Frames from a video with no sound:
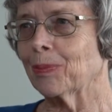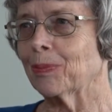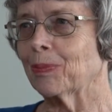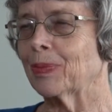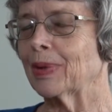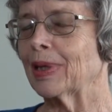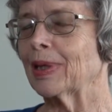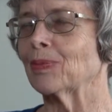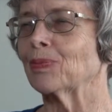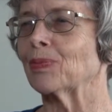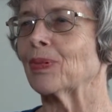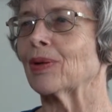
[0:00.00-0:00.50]

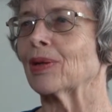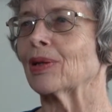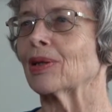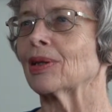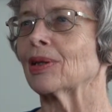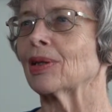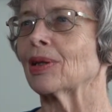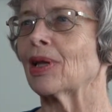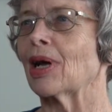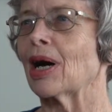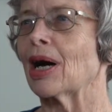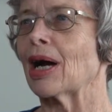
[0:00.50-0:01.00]

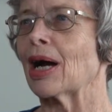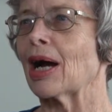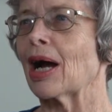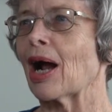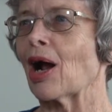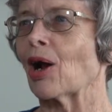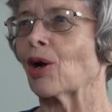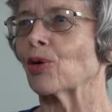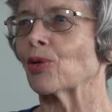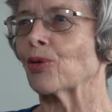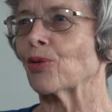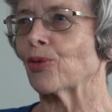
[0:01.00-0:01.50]
People
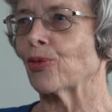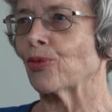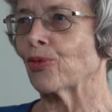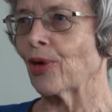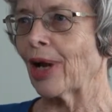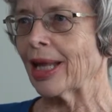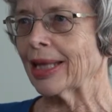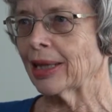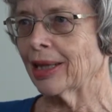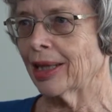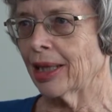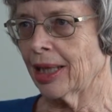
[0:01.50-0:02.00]
are
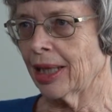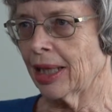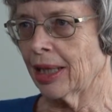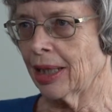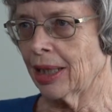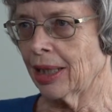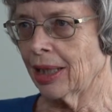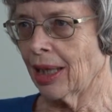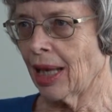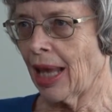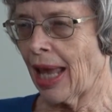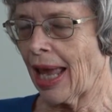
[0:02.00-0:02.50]

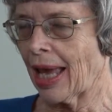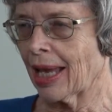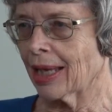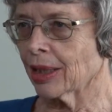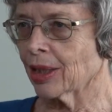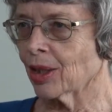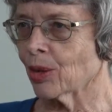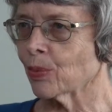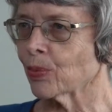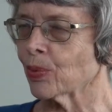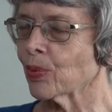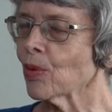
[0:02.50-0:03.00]
friendly
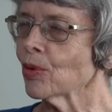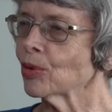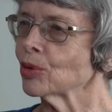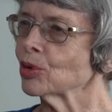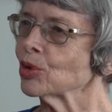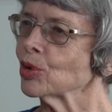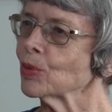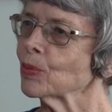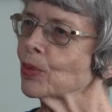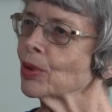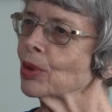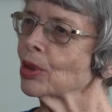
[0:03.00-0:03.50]
and
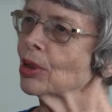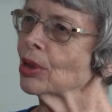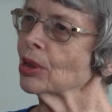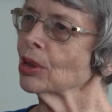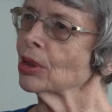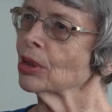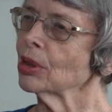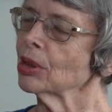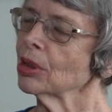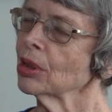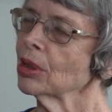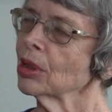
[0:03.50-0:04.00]
approachable